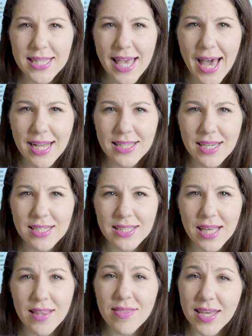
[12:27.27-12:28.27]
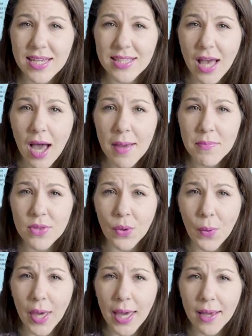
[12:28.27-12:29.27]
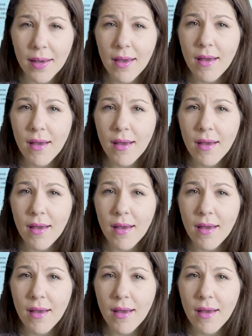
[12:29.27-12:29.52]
tactics and things I'm doing